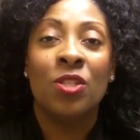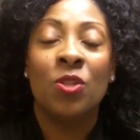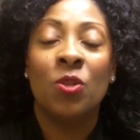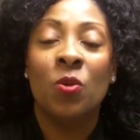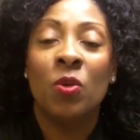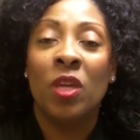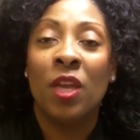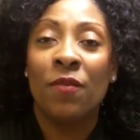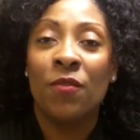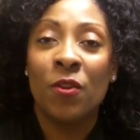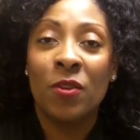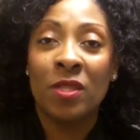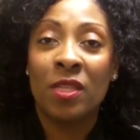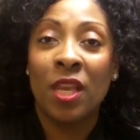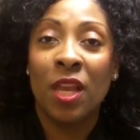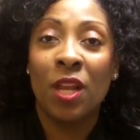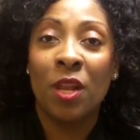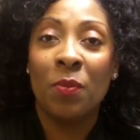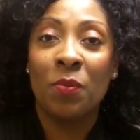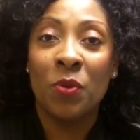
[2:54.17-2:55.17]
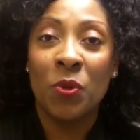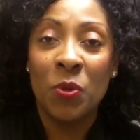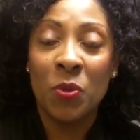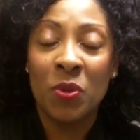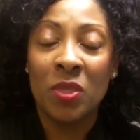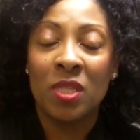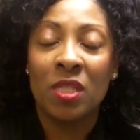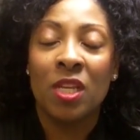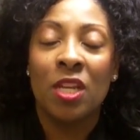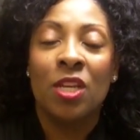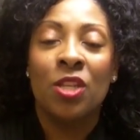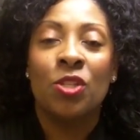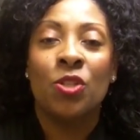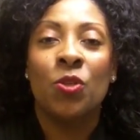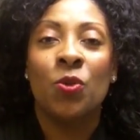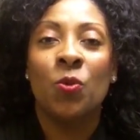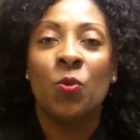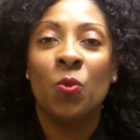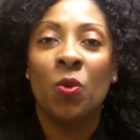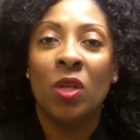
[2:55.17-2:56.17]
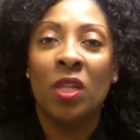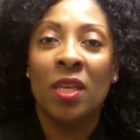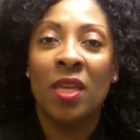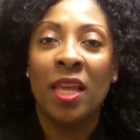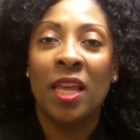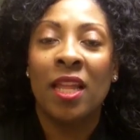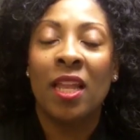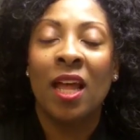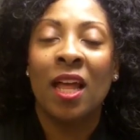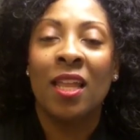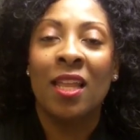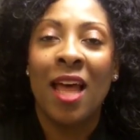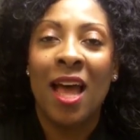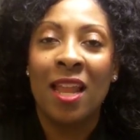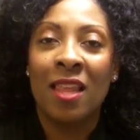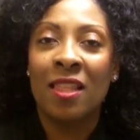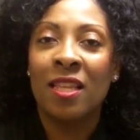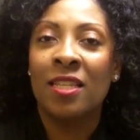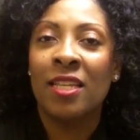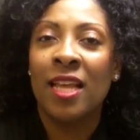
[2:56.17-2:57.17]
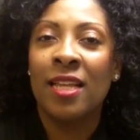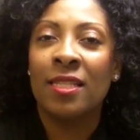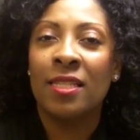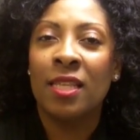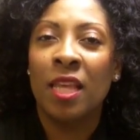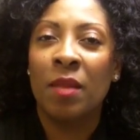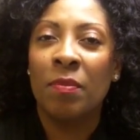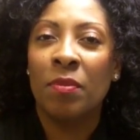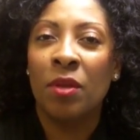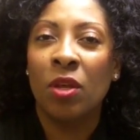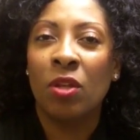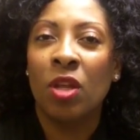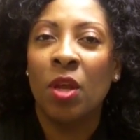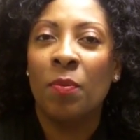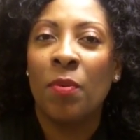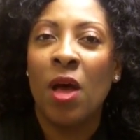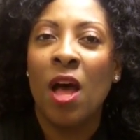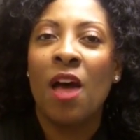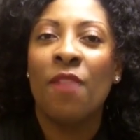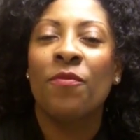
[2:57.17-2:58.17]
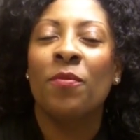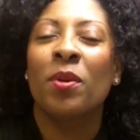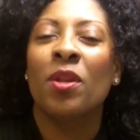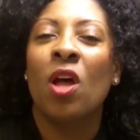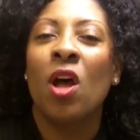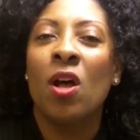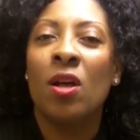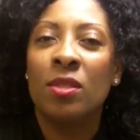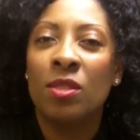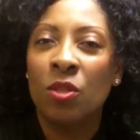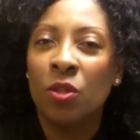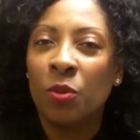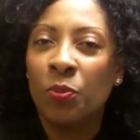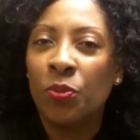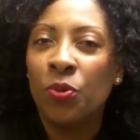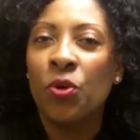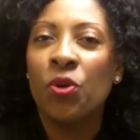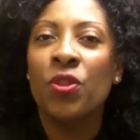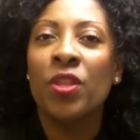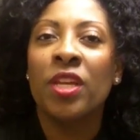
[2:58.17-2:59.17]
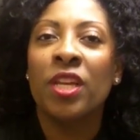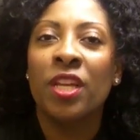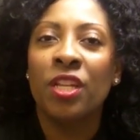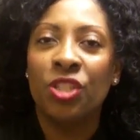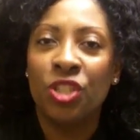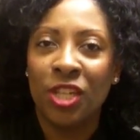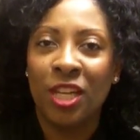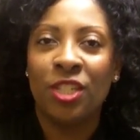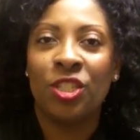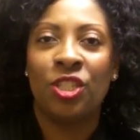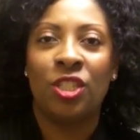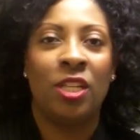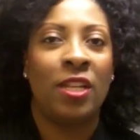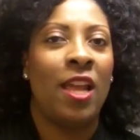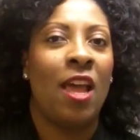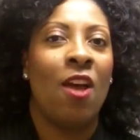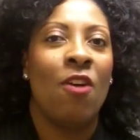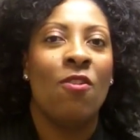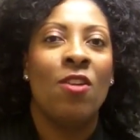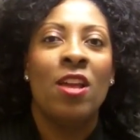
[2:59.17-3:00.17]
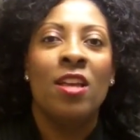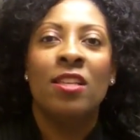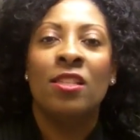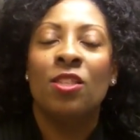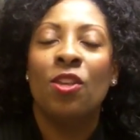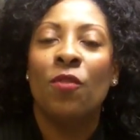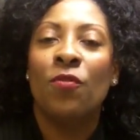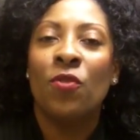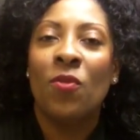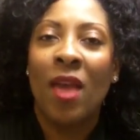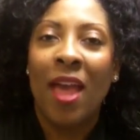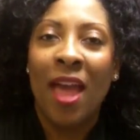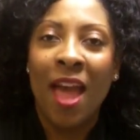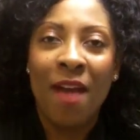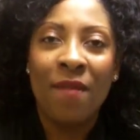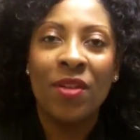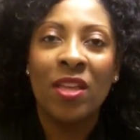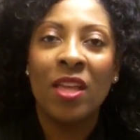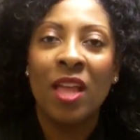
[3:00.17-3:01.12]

to give your skin a boost to really get a lot of the dead skin buildup off, but also to pull the congestion out. So if you haven't